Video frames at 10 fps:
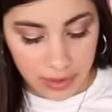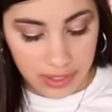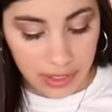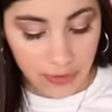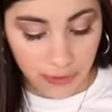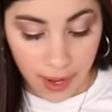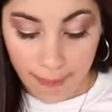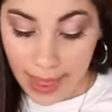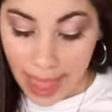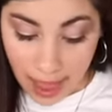this is
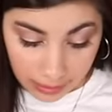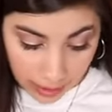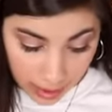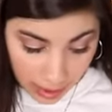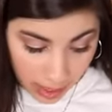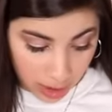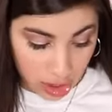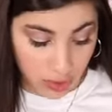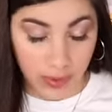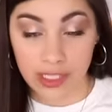from Ella, and
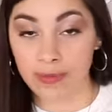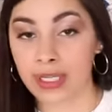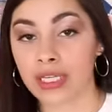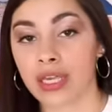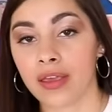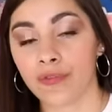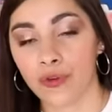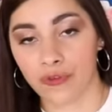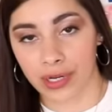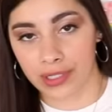she wants me to give
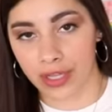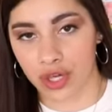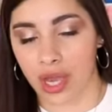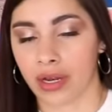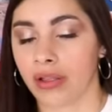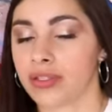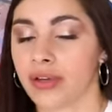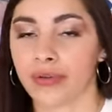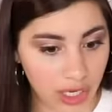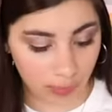her friends a shout out,
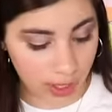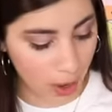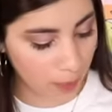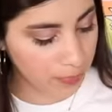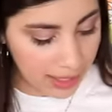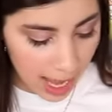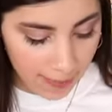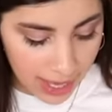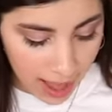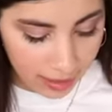so here we go.
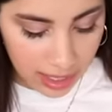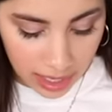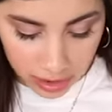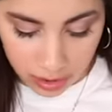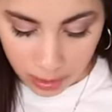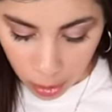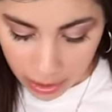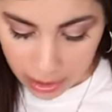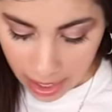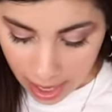Gabby, Ellie, Angela,
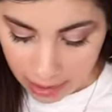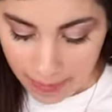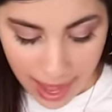Morgan, Kylie,